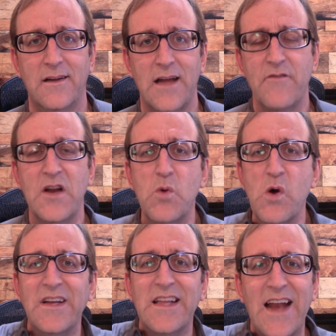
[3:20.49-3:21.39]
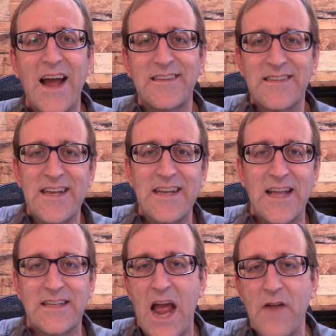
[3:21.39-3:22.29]
Every movie that I see
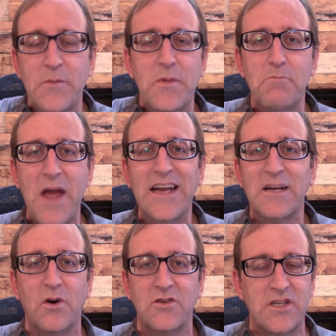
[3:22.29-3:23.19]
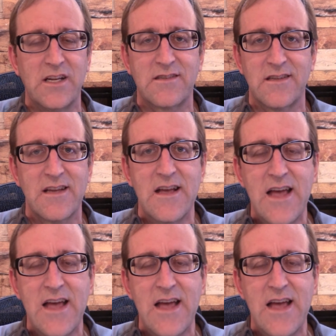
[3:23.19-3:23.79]
that's ever been made about Jesus